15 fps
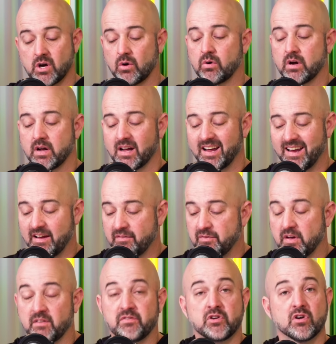So
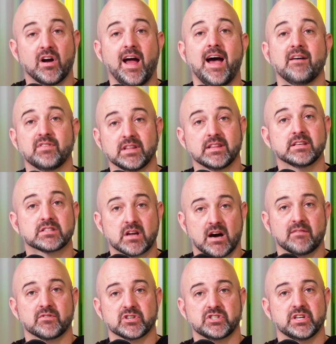if you're having these
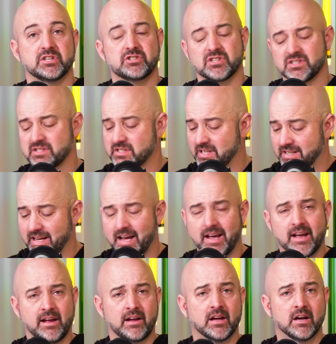conversations
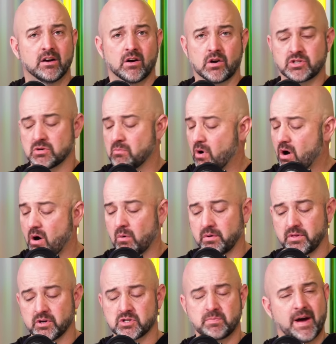today or tomorrow
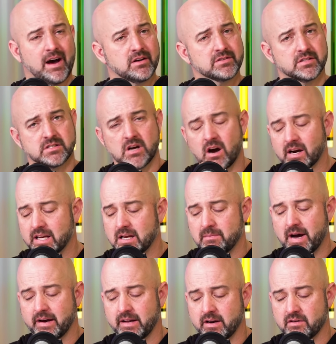with your spouse and talking
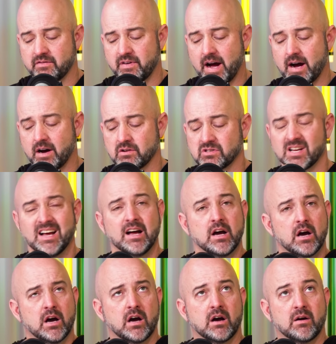about inner vows,
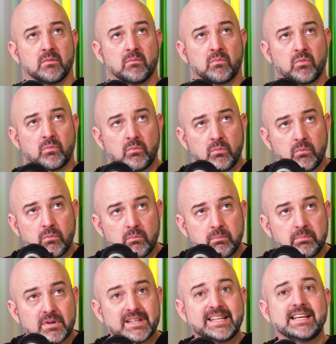
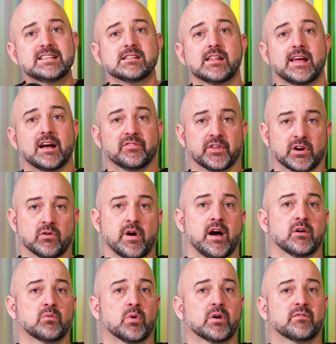please lay out the
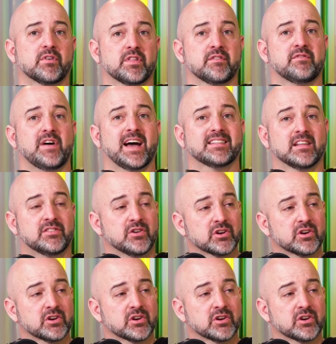groundwork for the fact that